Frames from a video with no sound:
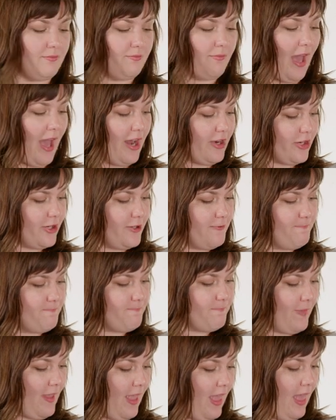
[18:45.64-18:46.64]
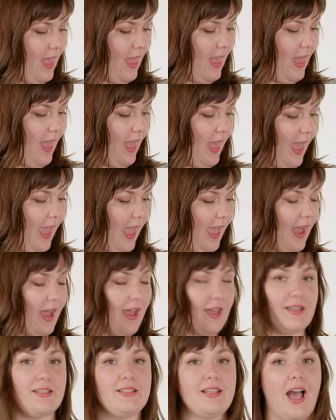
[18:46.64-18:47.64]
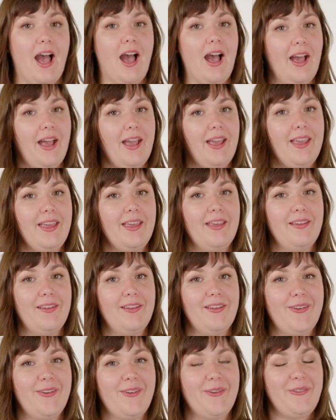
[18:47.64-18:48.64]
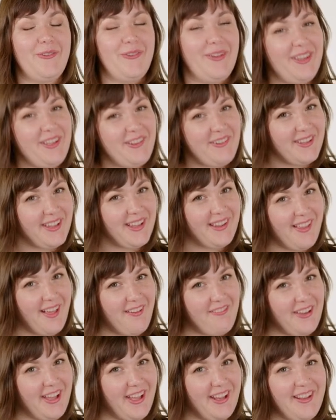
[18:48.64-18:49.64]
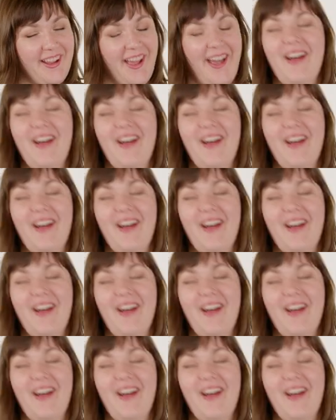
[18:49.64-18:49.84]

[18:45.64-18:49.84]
pattern and I really, really love it.